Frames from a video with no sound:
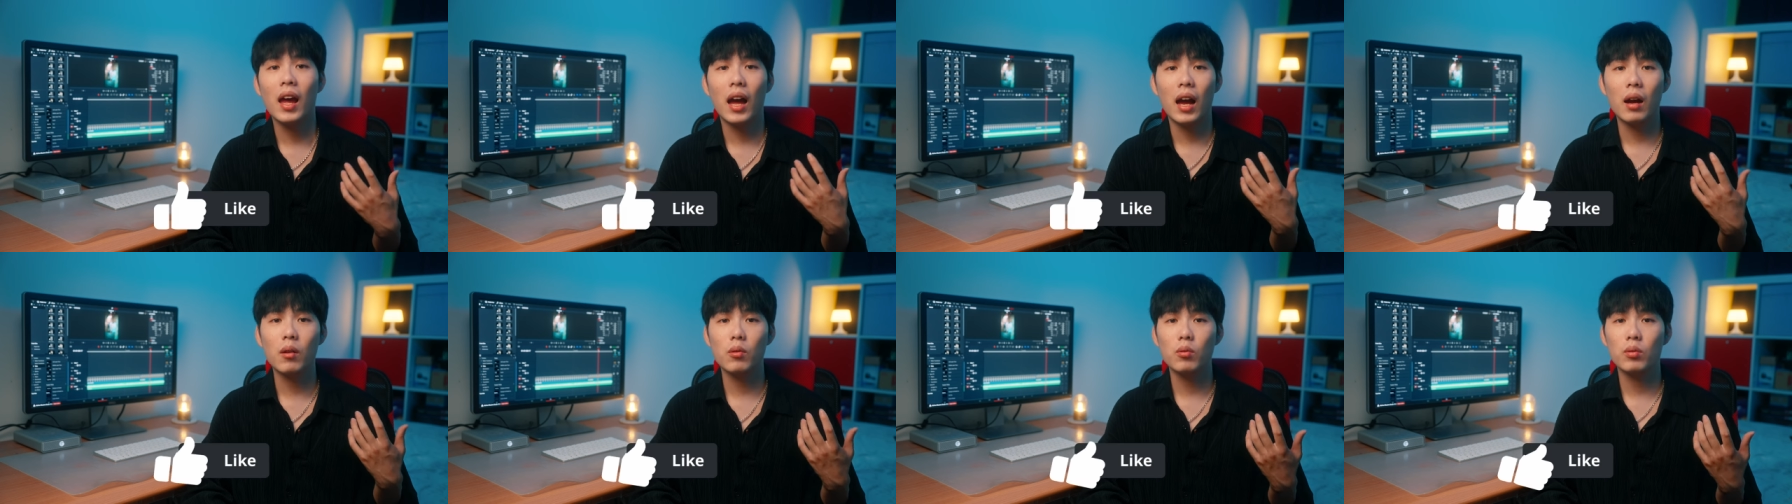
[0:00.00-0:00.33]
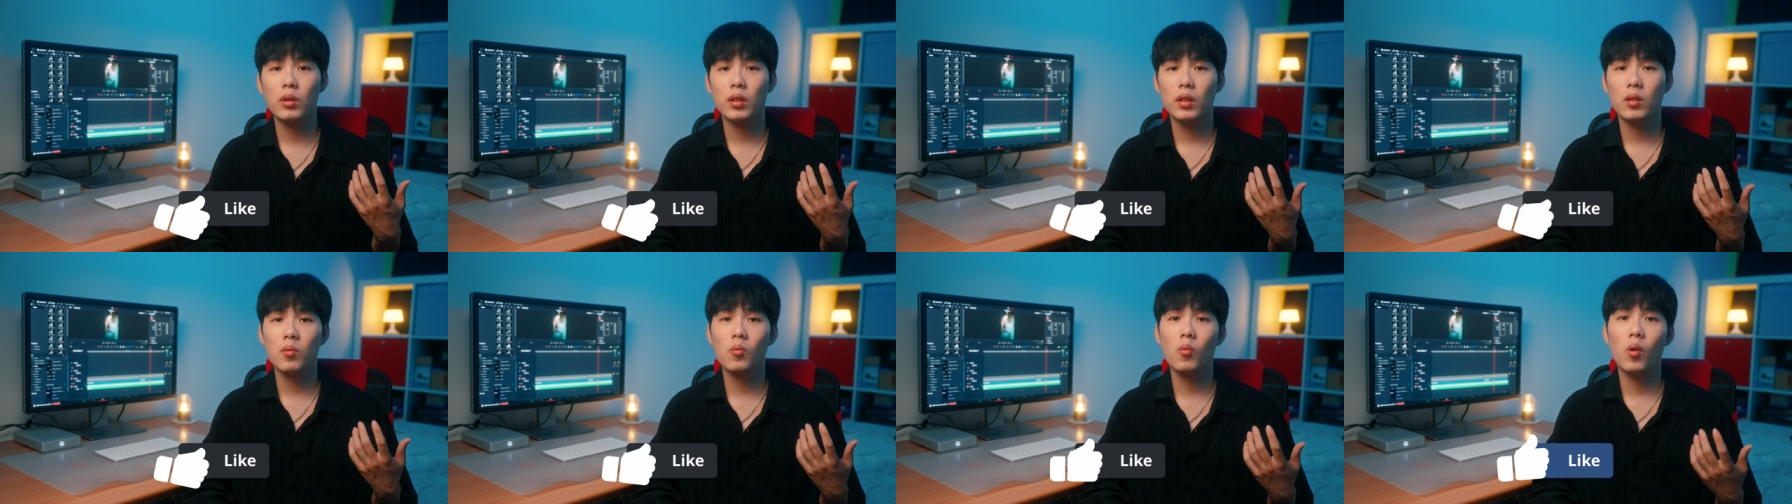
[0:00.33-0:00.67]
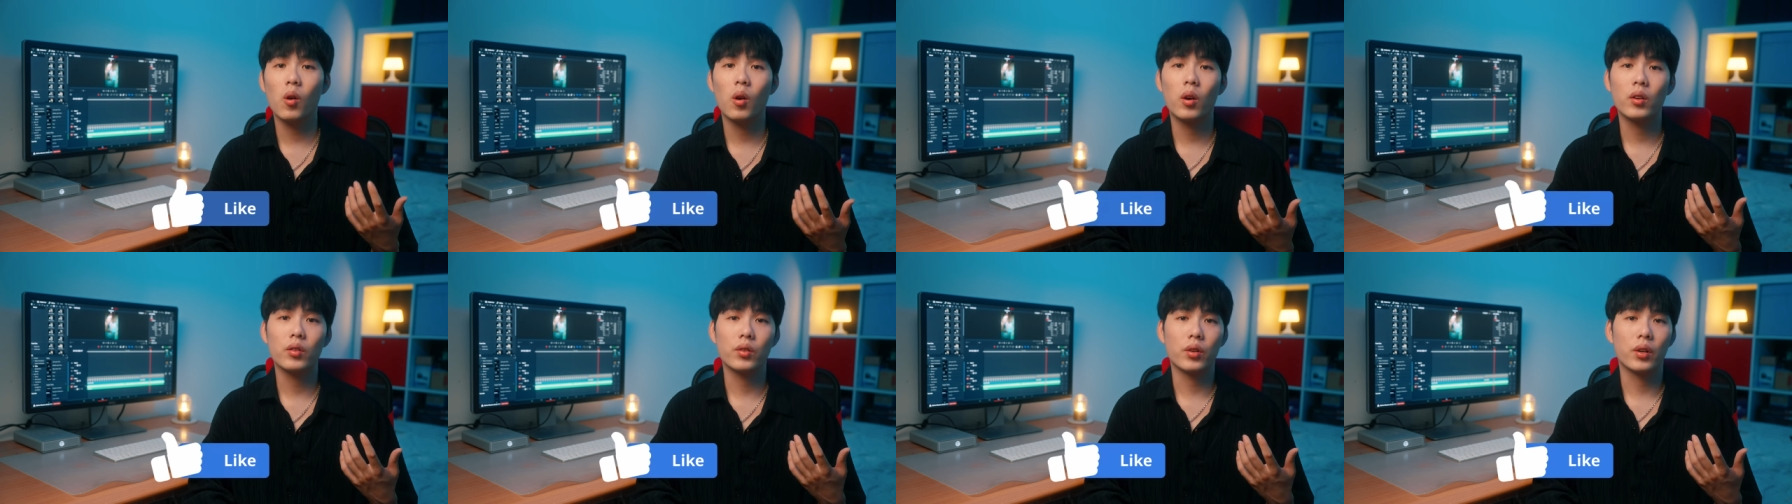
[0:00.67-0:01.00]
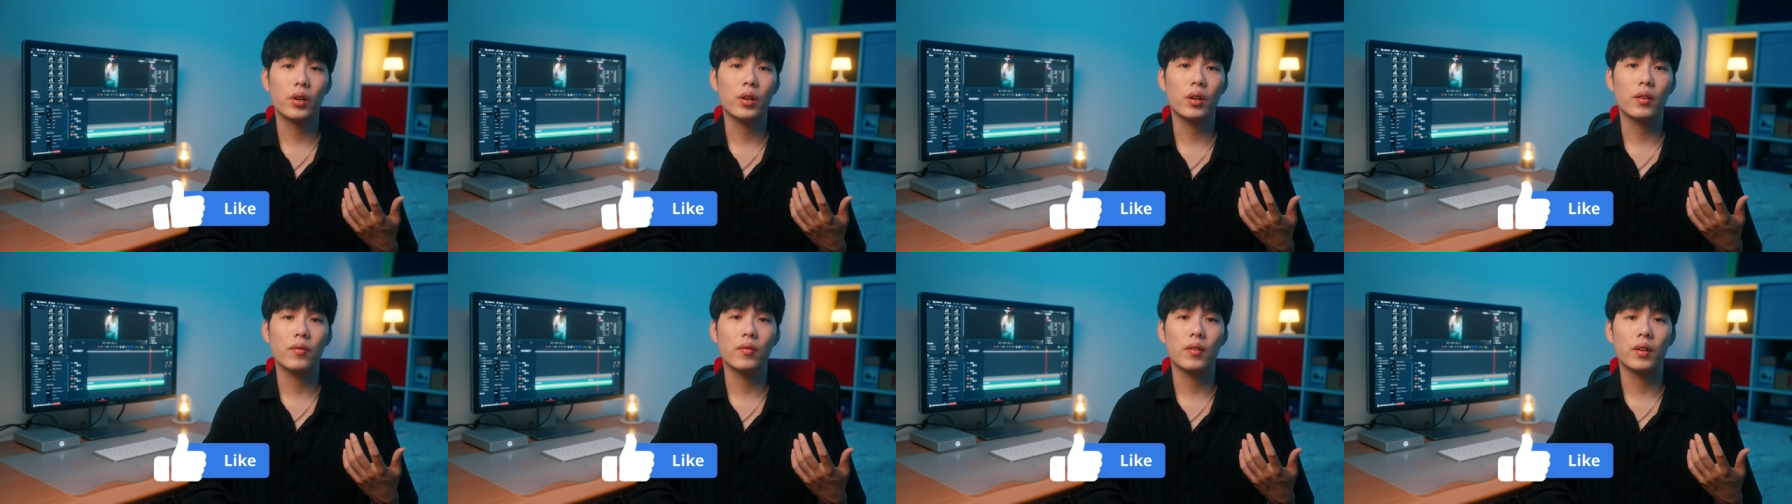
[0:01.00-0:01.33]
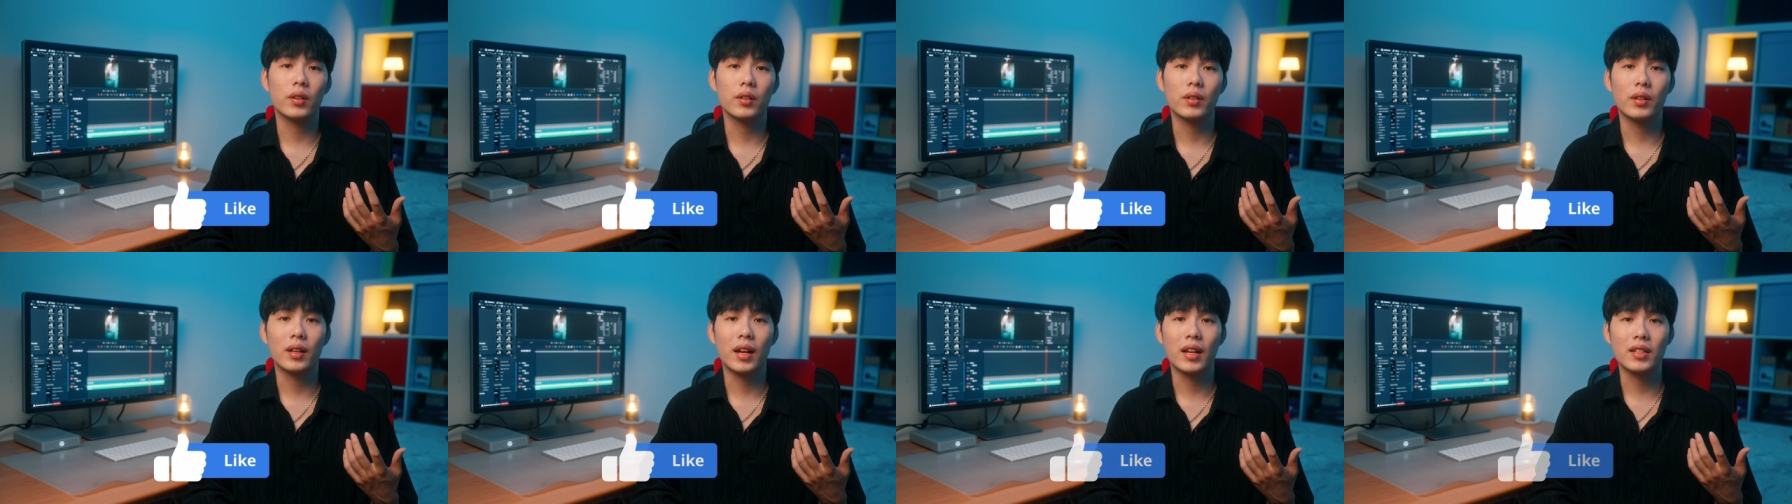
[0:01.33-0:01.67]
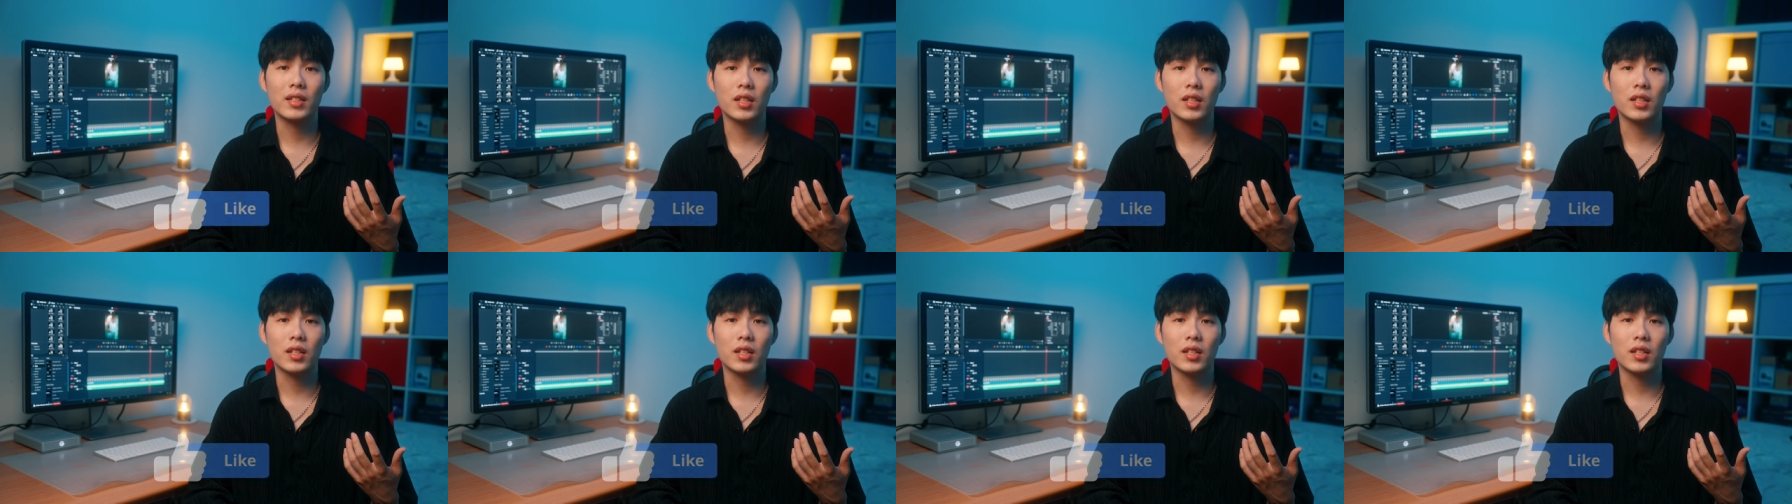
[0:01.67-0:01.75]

I really want to hear from you guys